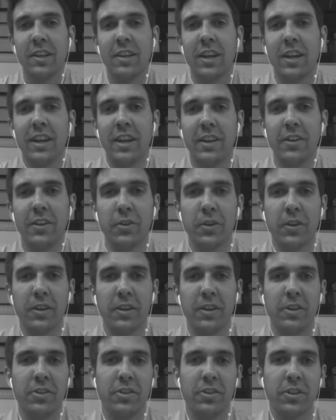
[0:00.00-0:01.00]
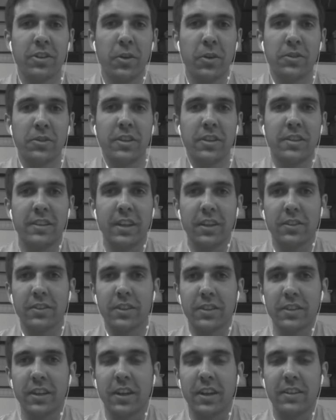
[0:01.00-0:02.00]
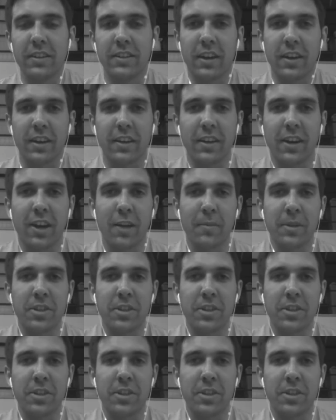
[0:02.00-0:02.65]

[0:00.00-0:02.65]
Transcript: And then you should go to delta.com